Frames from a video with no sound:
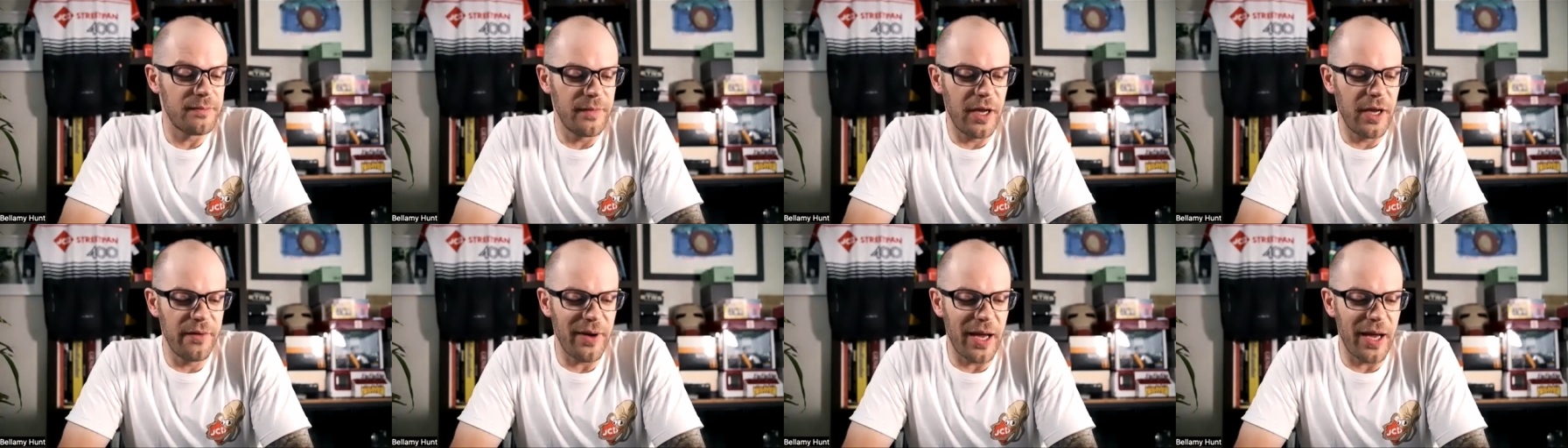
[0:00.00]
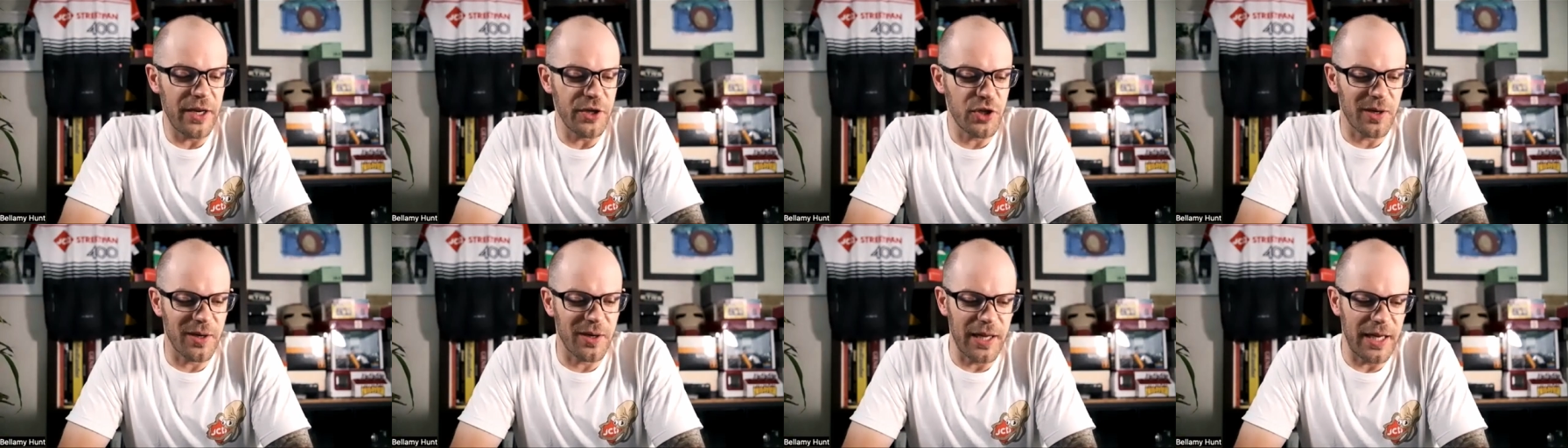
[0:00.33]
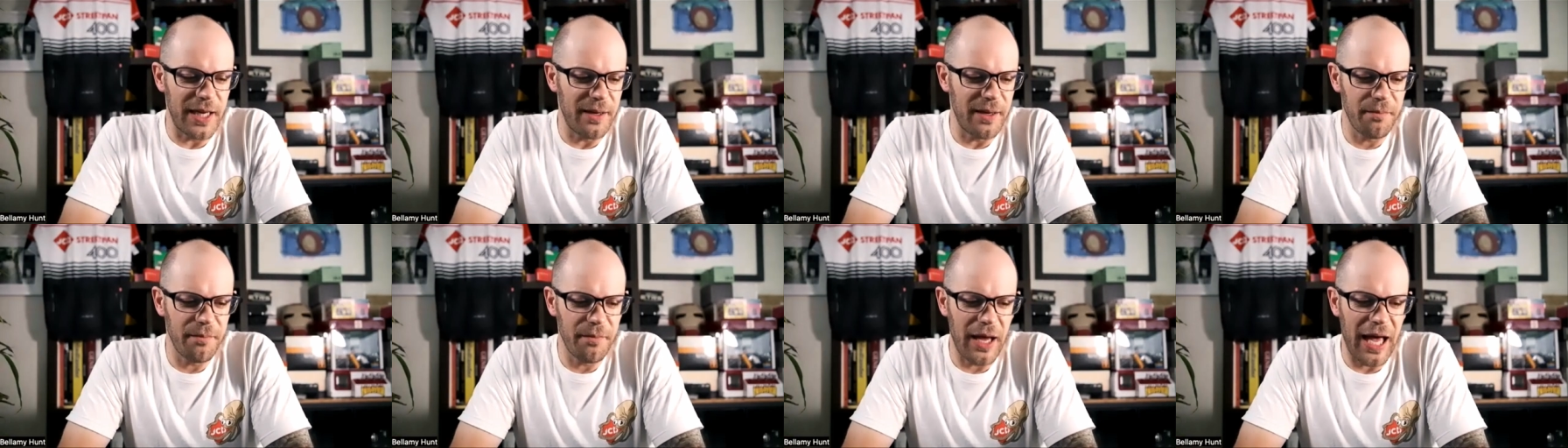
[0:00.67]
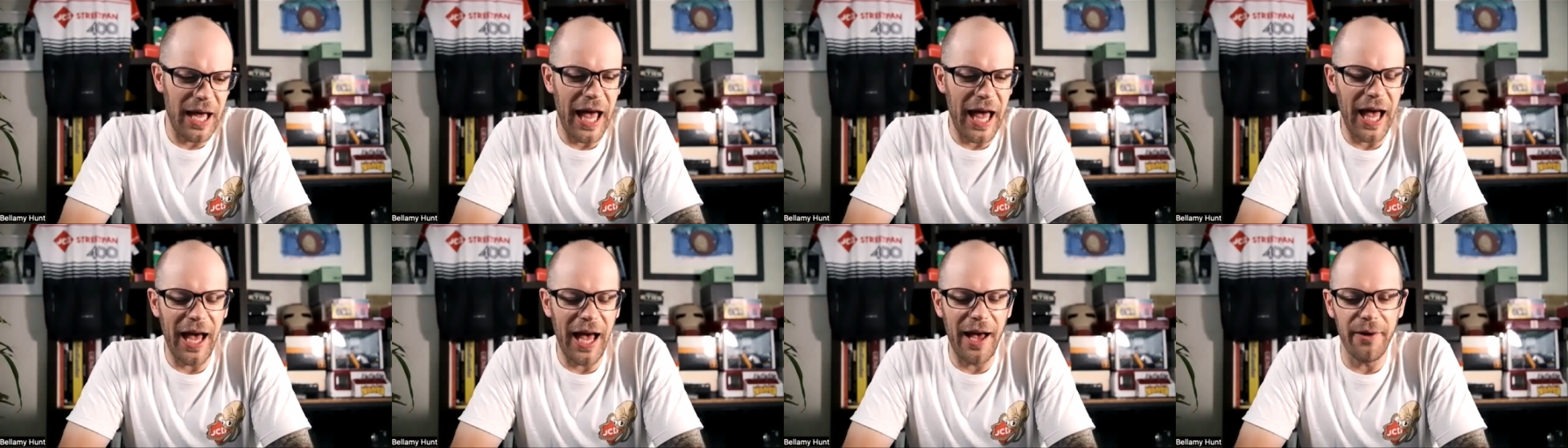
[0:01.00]
eventually
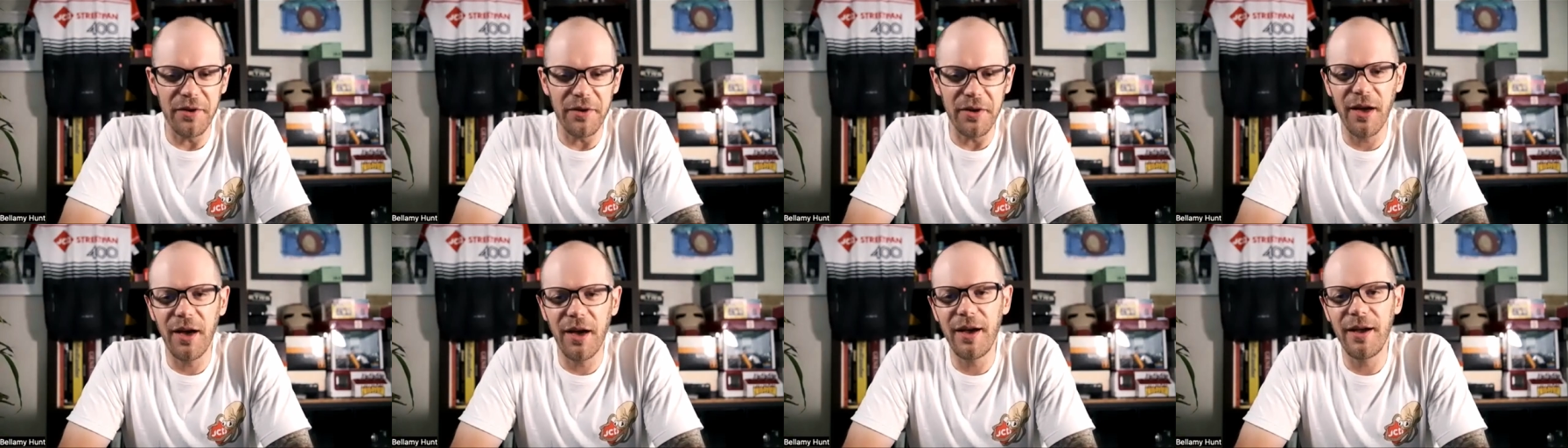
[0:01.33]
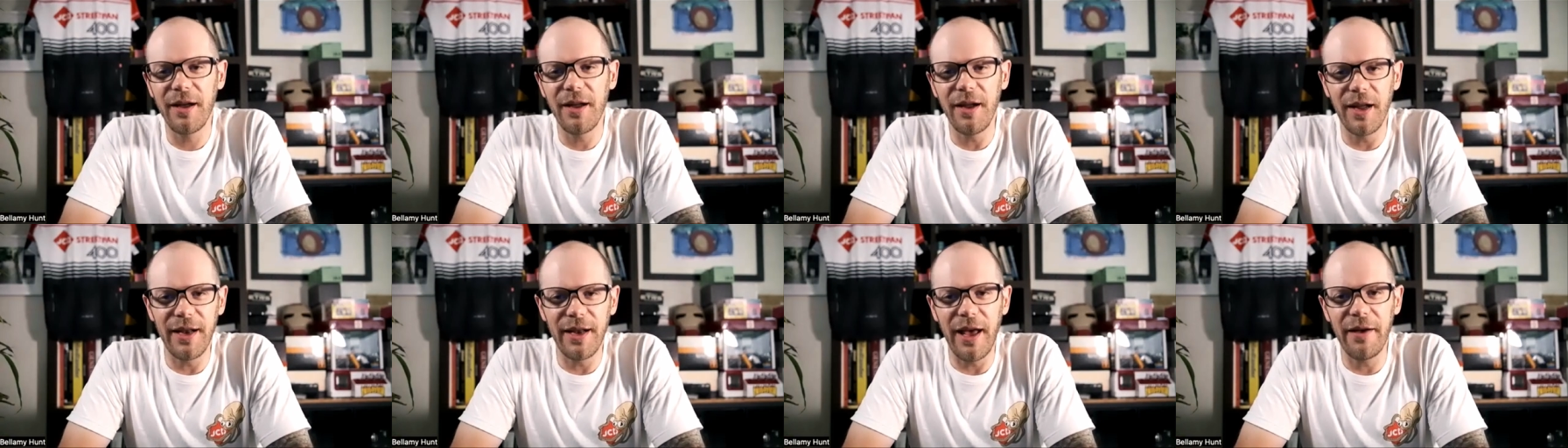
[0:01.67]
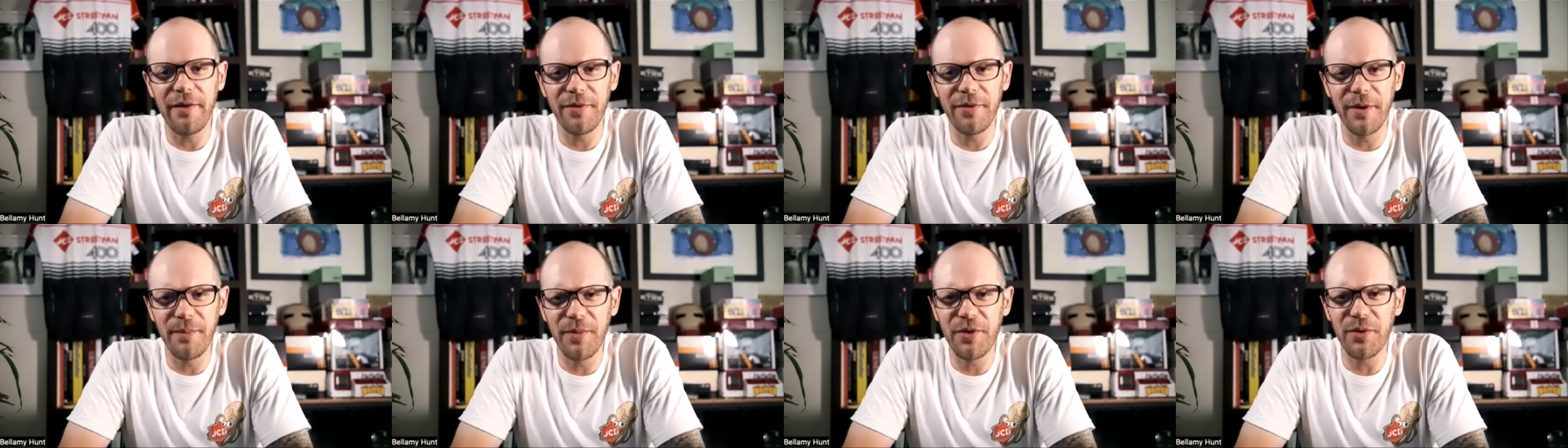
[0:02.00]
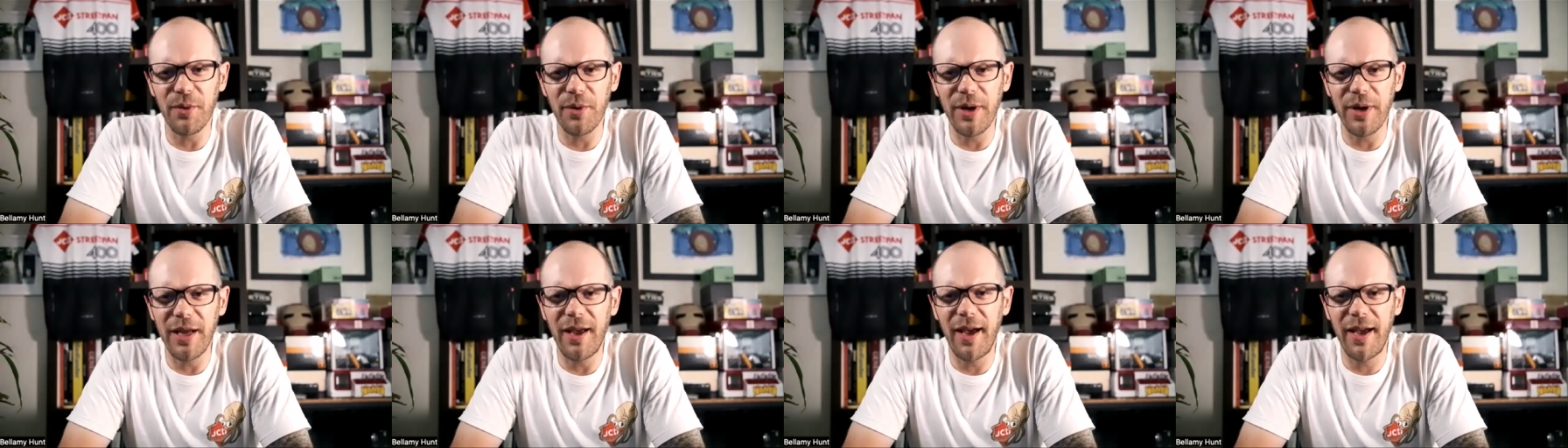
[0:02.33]
have an uh, an
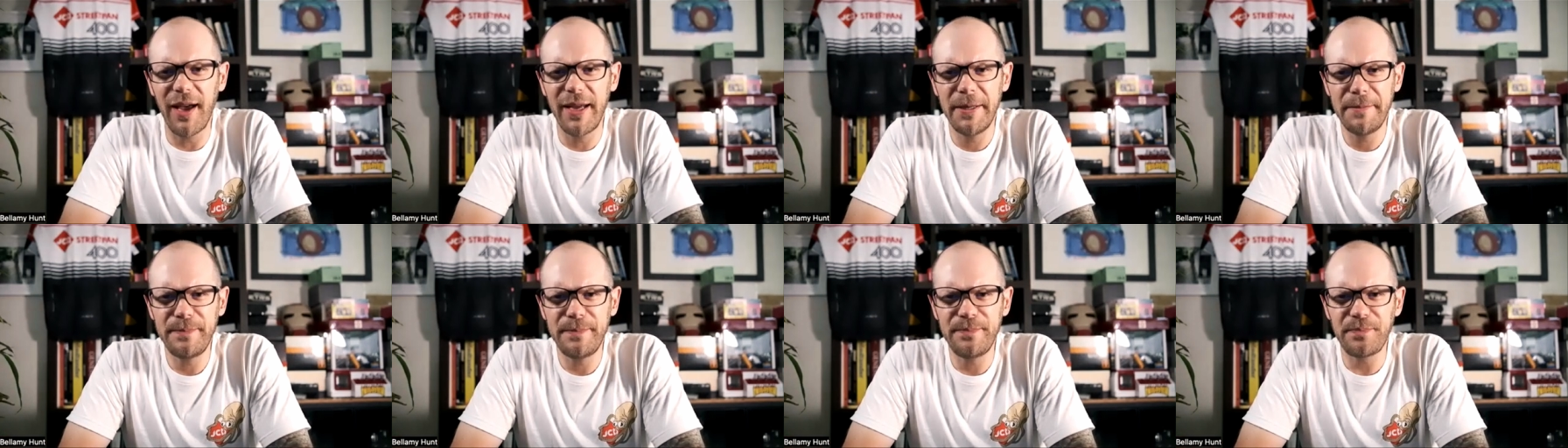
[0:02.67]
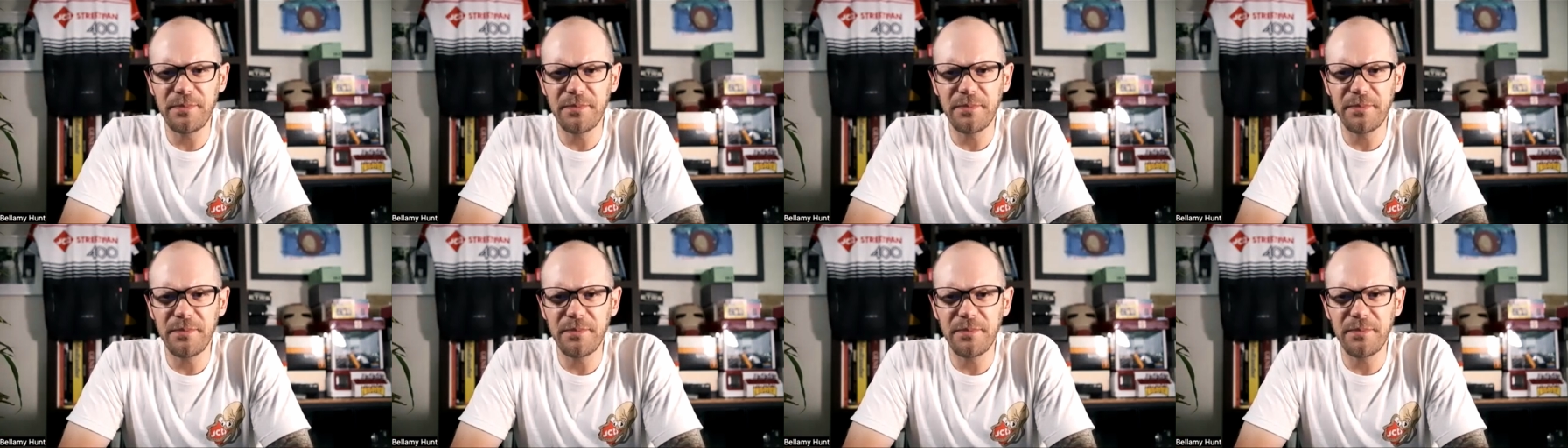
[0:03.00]
FM3A.